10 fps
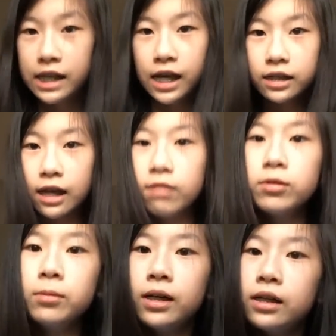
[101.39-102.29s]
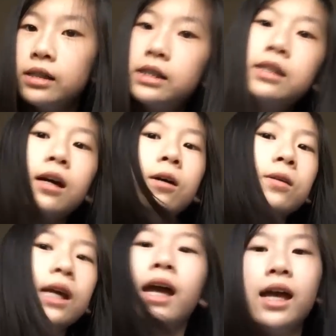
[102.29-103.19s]
tag everyone, so
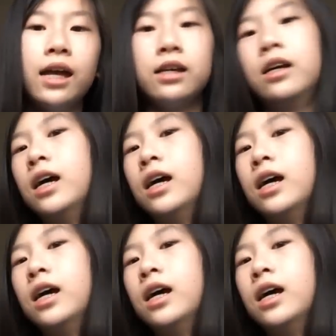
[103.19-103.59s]
yay!